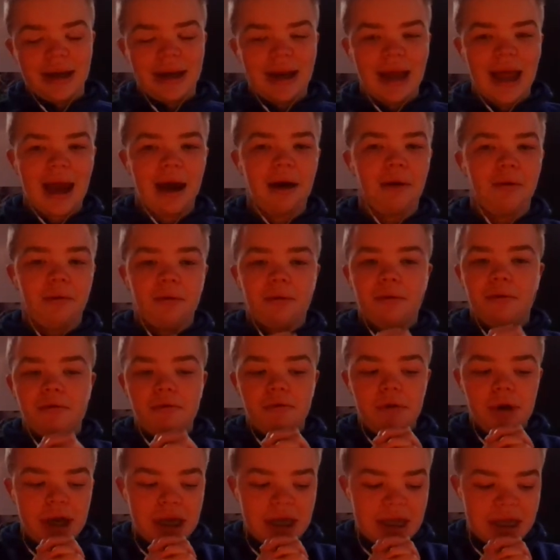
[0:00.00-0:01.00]
Now,
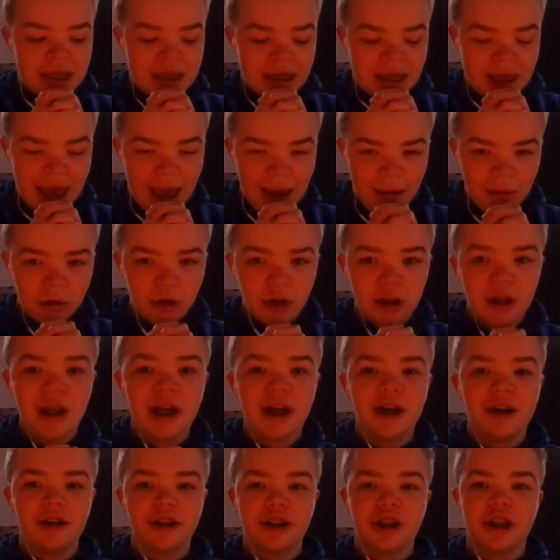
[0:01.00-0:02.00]
with chemical
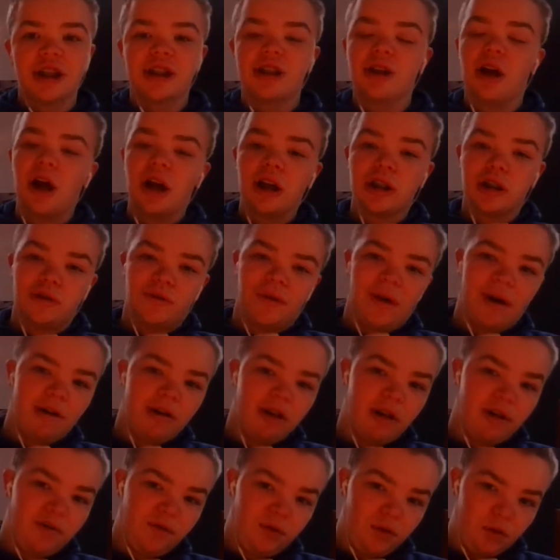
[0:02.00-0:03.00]
energy, it's also
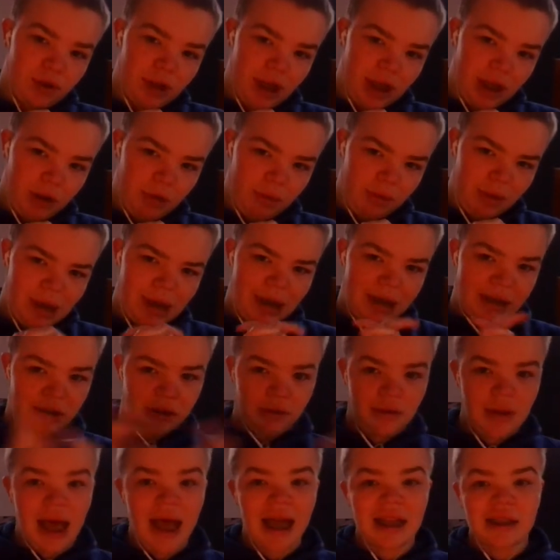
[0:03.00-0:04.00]
found in the food that you eat,
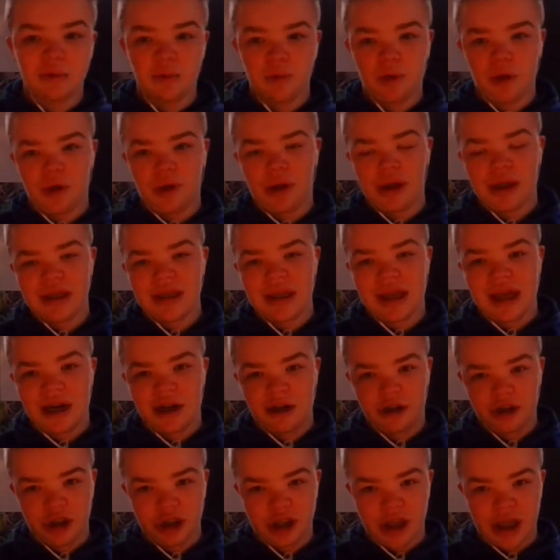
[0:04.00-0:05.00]
so that's where you get the
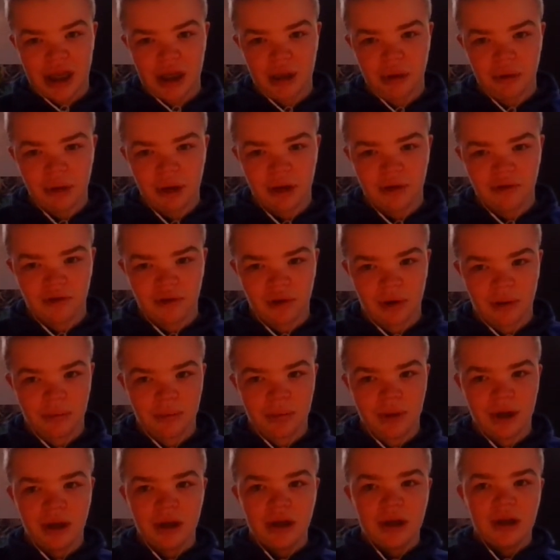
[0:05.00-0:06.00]
energy that you eat
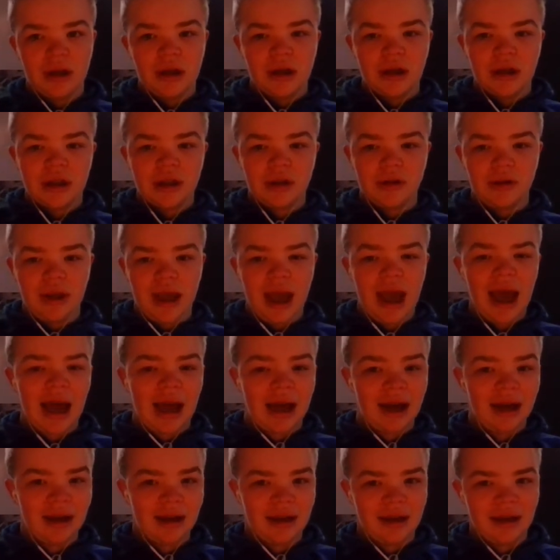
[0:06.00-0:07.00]
from. So
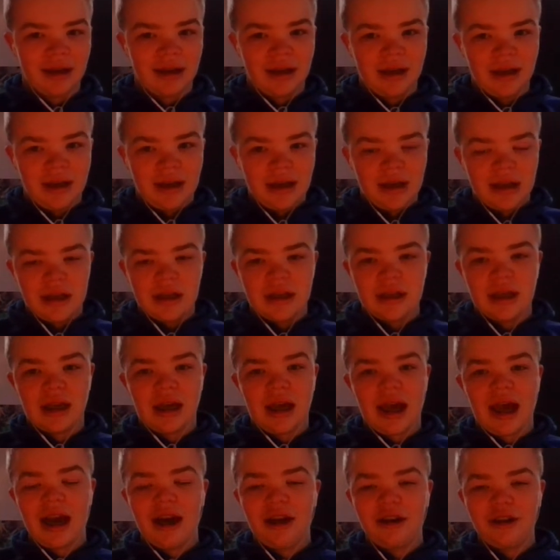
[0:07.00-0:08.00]
yeah,
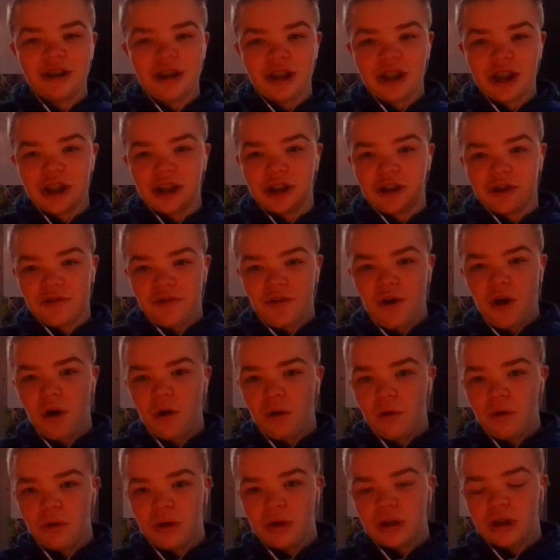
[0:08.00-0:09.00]
the energy in your
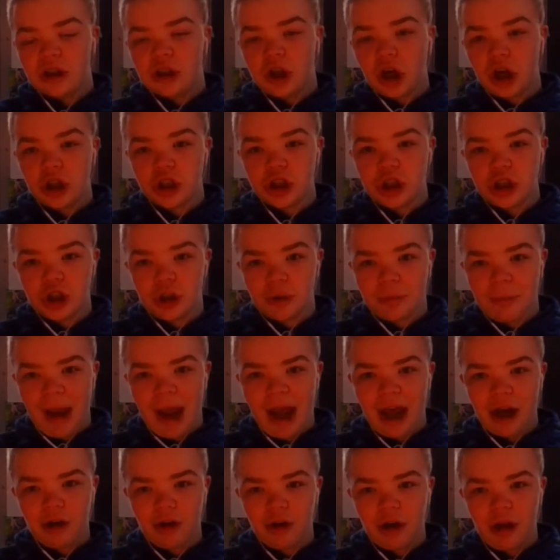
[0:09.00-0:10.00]
phone charging your
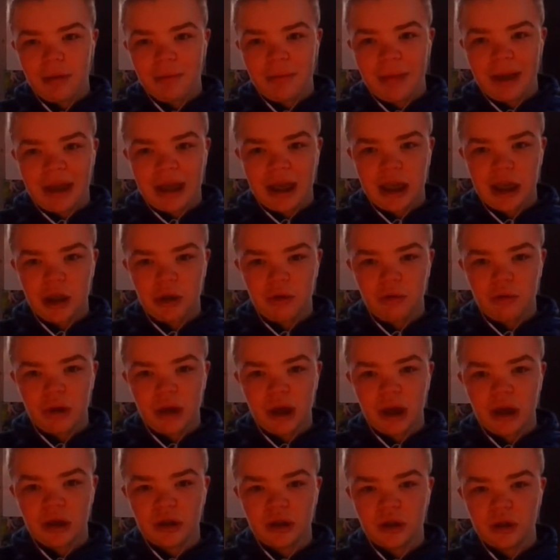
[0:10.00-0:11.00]
battery and making you
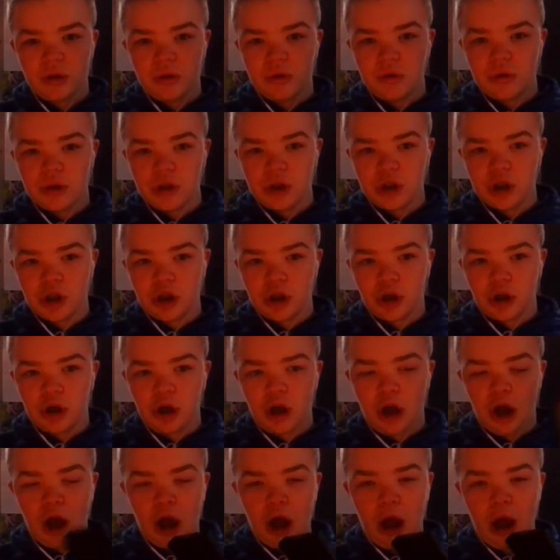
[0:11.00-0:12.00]
lose
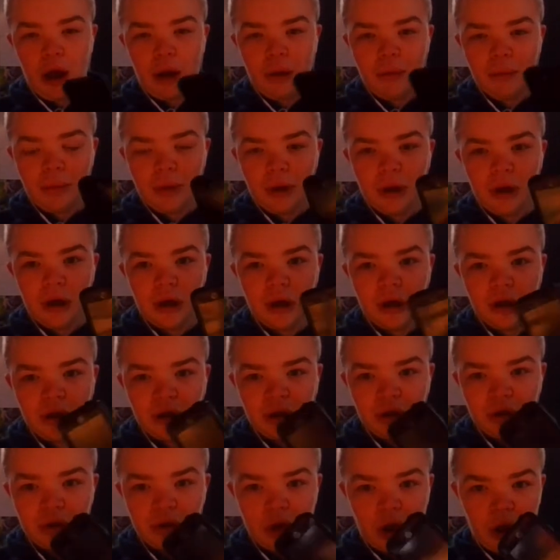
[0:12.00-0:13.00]

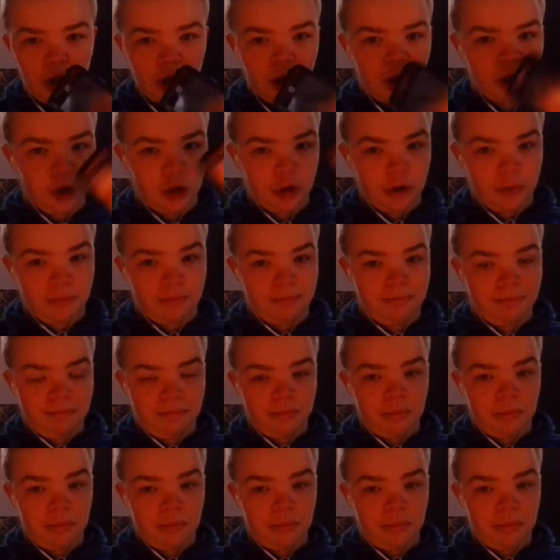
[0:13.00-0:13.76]
all your